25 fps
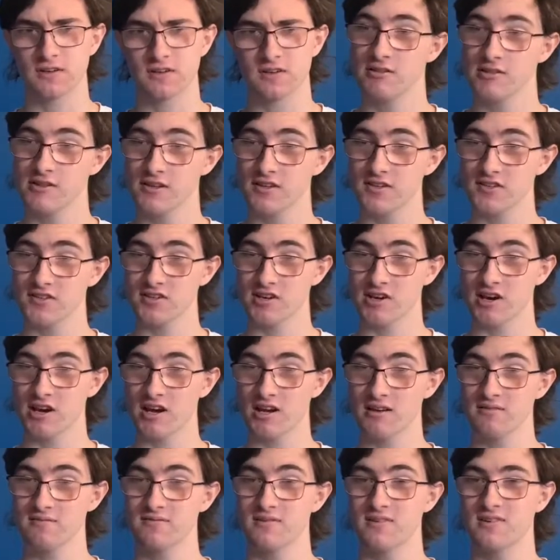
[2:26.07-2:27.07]
This
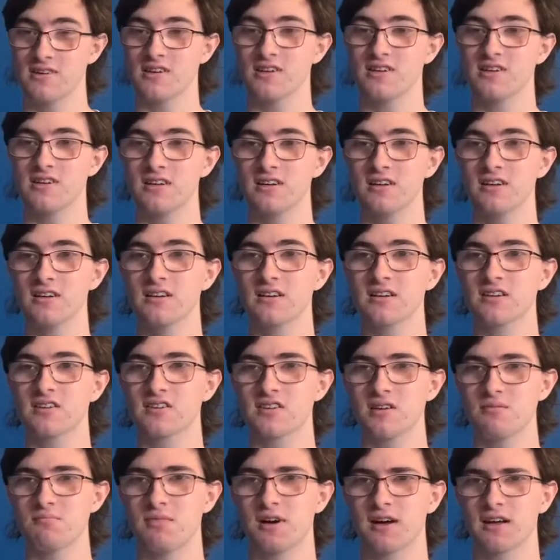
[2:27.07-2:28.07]
time, it didn't
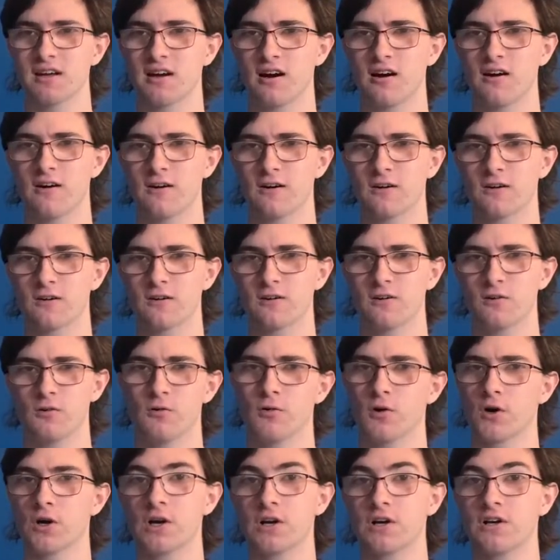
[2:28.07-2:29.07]
accept my card,
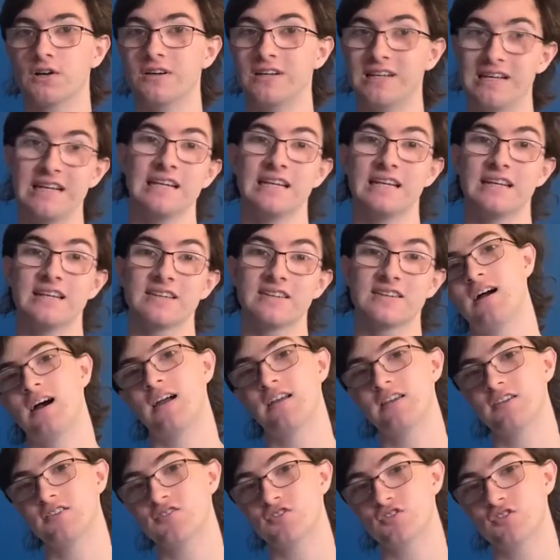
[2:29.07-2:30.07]
or did it? I
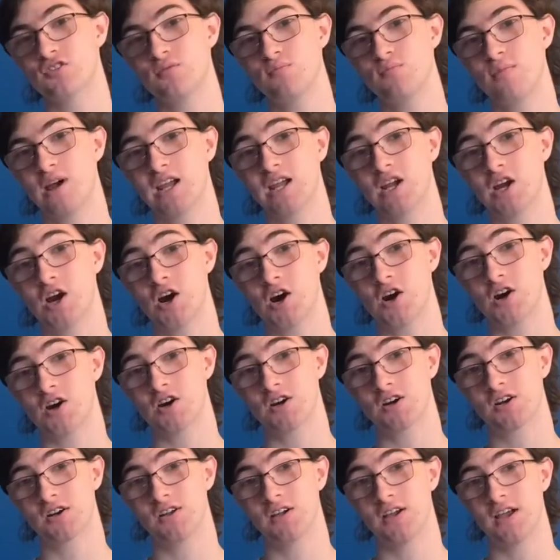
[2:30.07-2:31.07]
inserted my
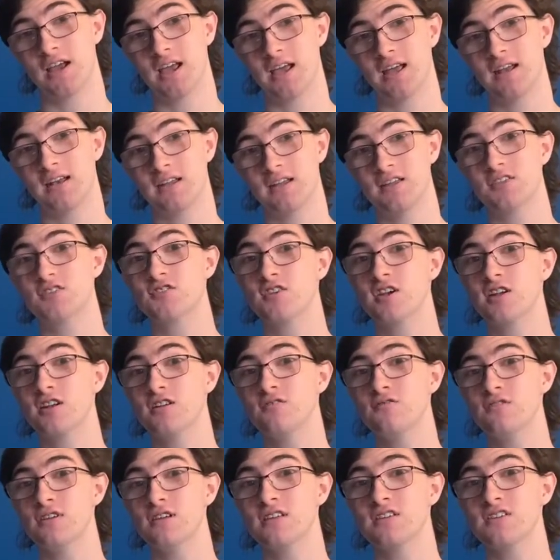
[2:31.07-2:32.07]
card, and instead
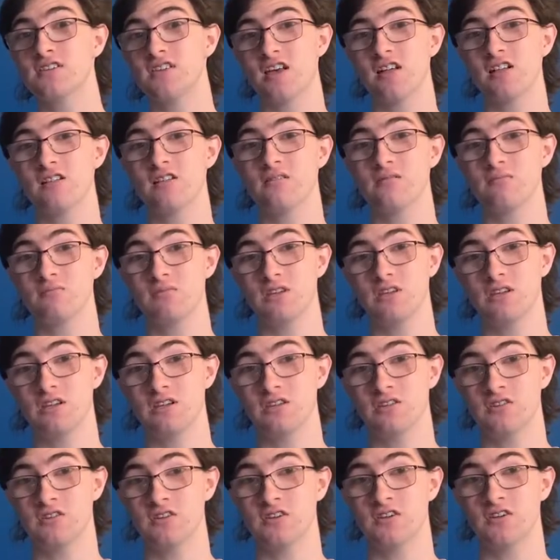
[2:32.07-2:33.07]
of it telling me
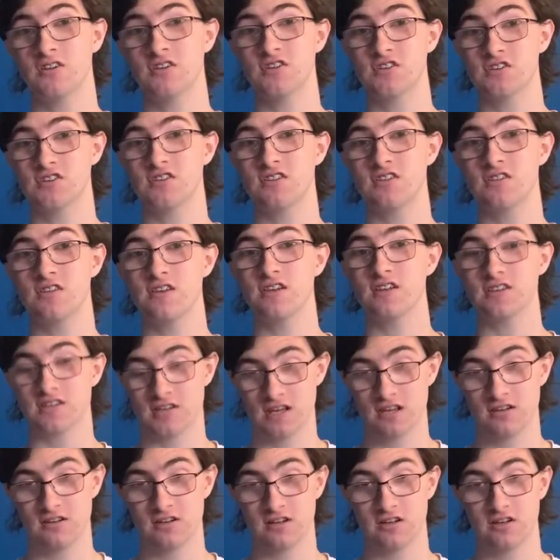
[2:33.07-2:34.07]
to see the
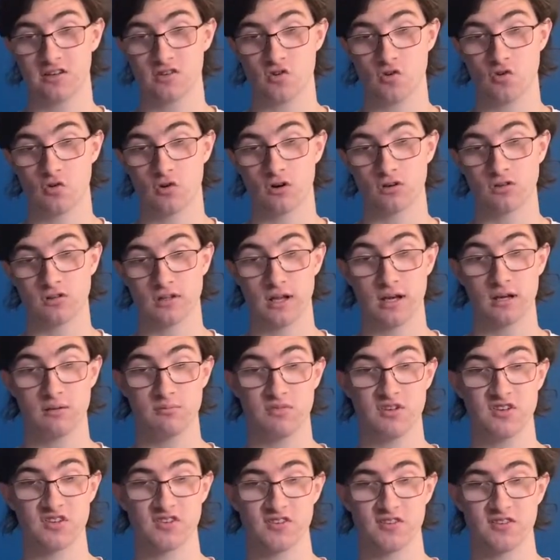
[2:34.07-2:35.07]
attendant or letting
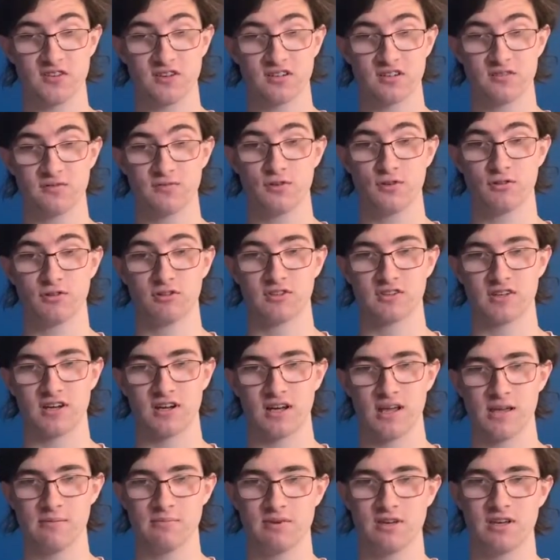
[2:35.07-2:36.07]
me select a fuel
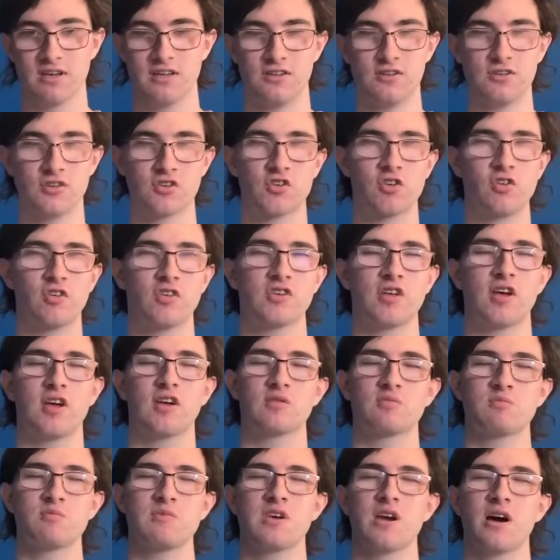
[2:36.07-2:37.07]
type, it usually
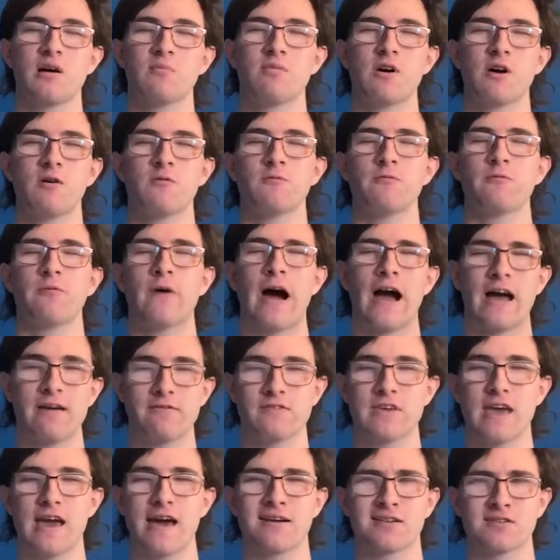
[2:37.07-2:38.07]
takes me about 5
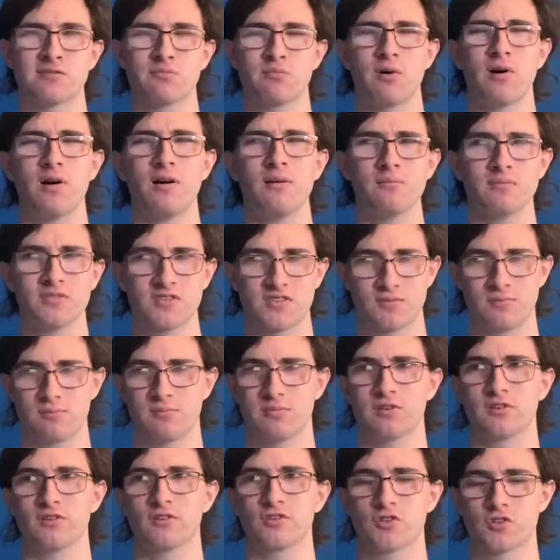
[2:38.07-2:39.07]
gas pumps
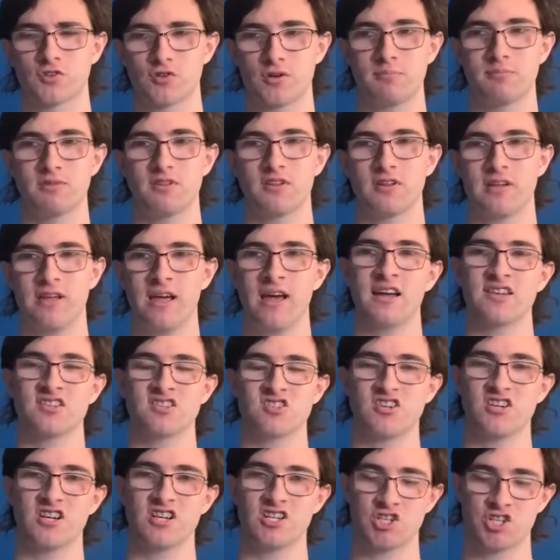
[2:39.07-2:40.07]
per trip to the gas
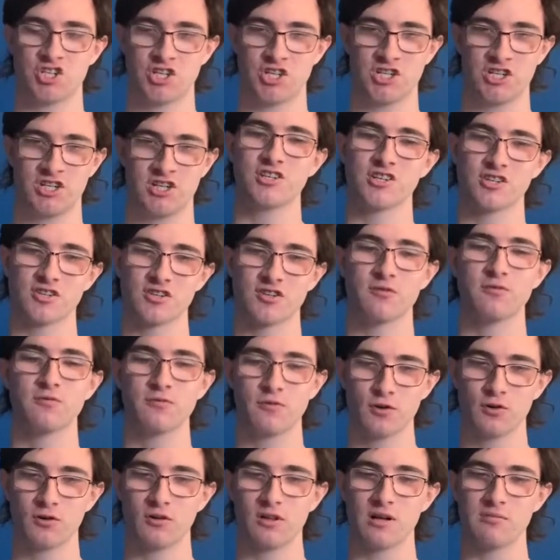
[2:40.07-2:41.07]
station just to
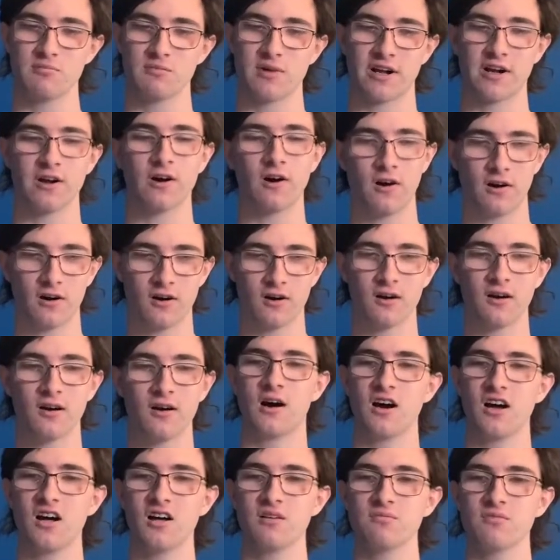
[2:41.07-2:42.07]
fuel up my car.
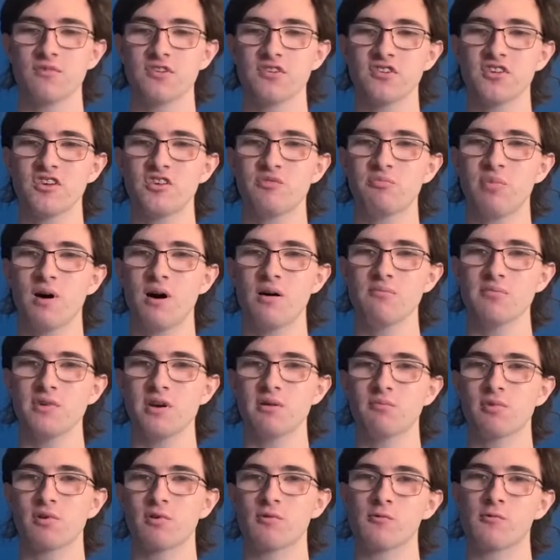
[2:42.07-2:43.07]
This is pump
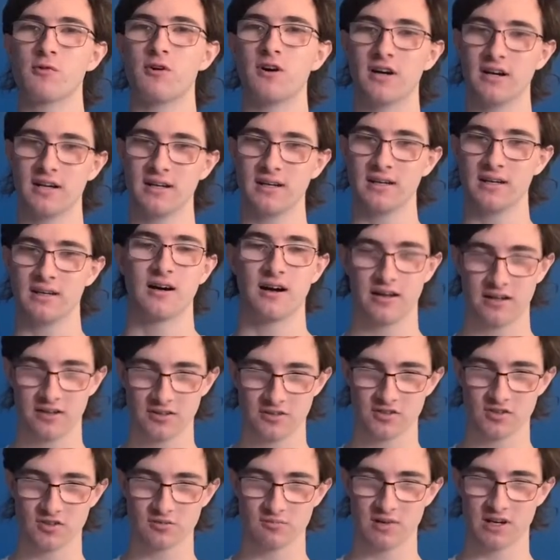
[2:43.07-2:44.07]
number 1. I
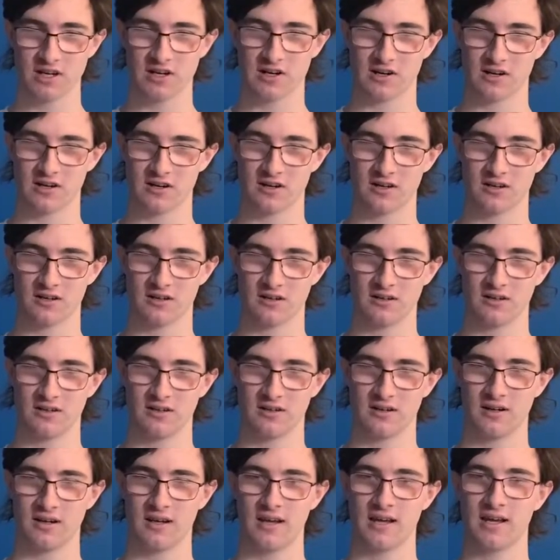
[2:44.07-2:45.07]
insert my card,
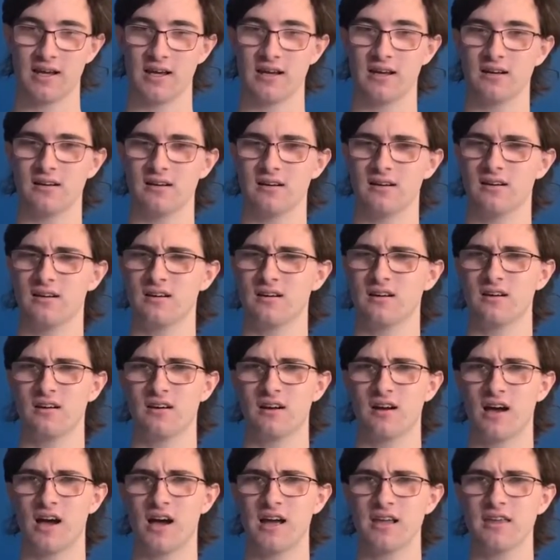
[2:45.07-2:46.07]
and
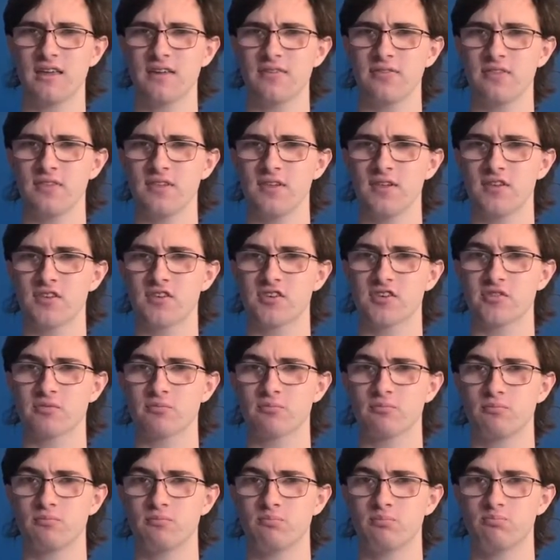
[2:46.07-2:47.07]
I get this
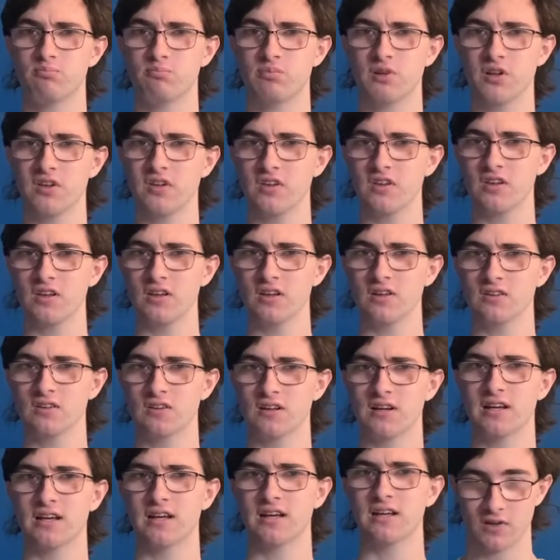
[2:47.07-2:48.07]
blinking
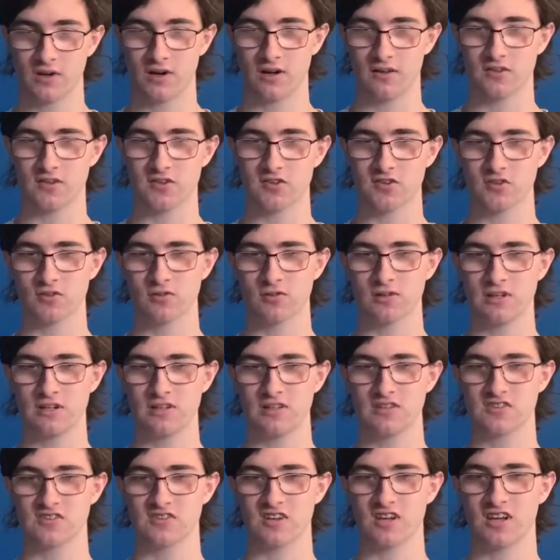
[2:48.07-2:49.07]
light on the screen
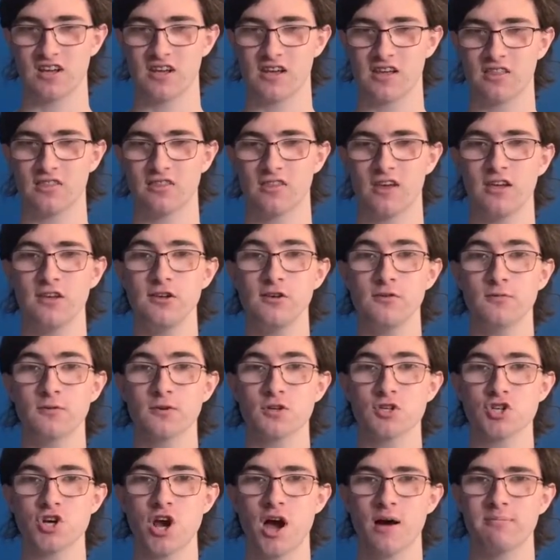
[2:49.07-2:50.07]
saying, "Thank you for
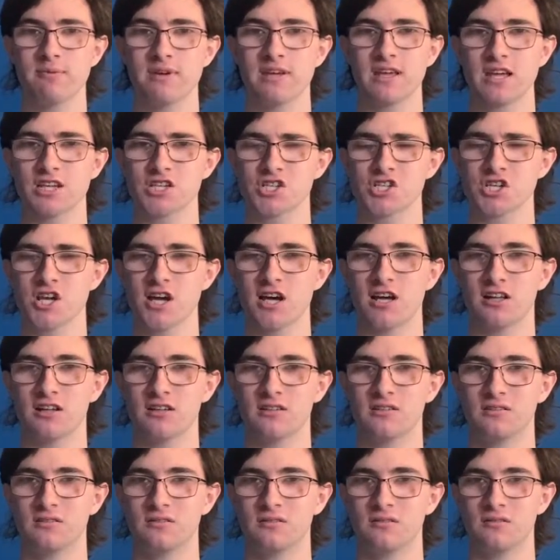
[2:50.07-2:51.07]
shopping at Shell.
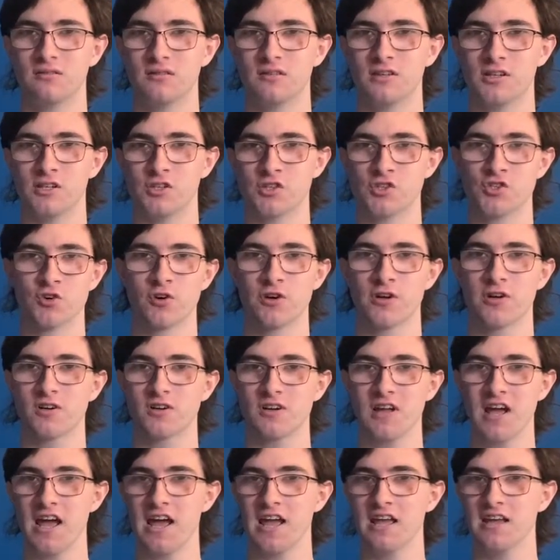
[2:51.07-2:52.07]
Enjoy your
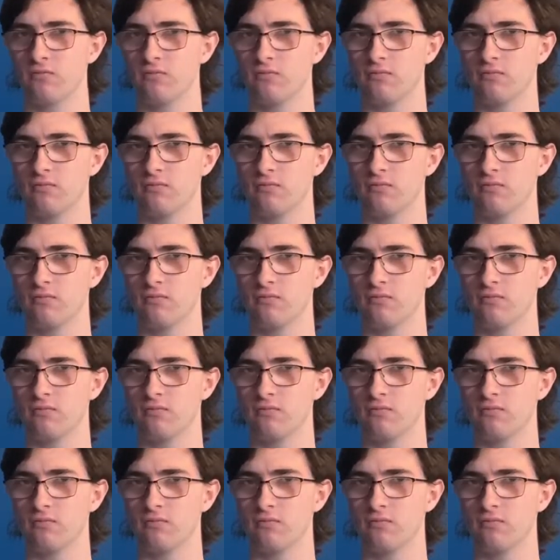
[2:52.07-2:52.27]
day."